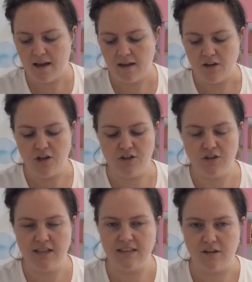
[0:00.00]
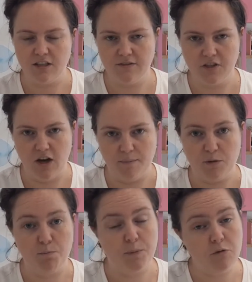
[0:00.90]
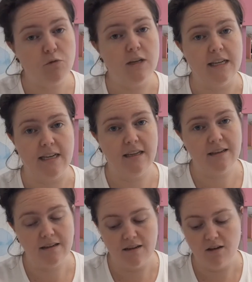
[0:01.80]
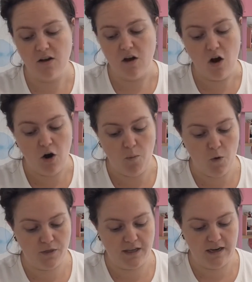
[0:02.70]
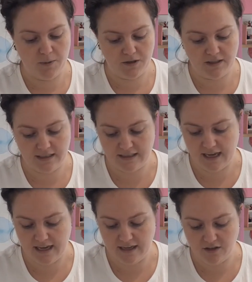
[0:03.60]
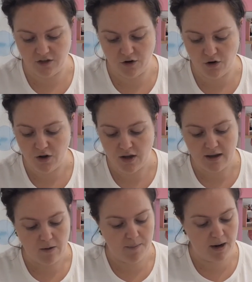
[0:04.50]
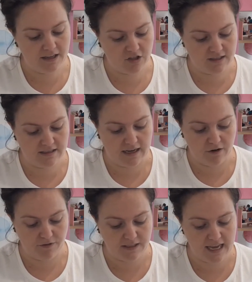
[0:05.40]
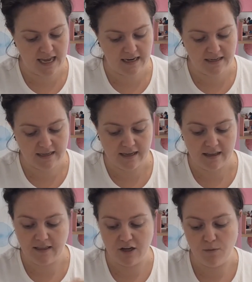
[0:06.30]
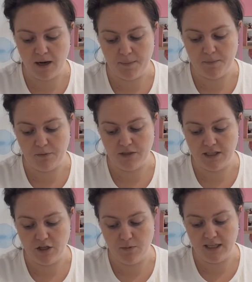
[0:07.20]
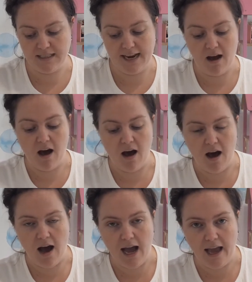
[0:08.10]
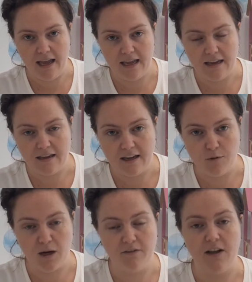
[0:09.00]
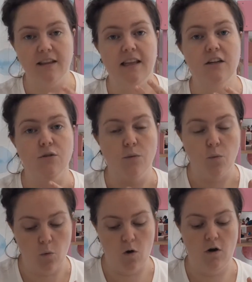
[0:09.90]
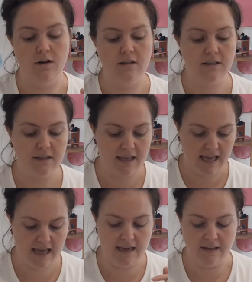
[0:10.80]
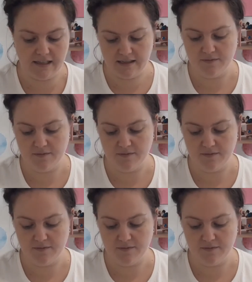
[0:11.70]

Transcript: You can do this lots of times, building on what the young person is saying. So it might just start off as head, then you might be prompting and you might say I, and you might find that they do want head.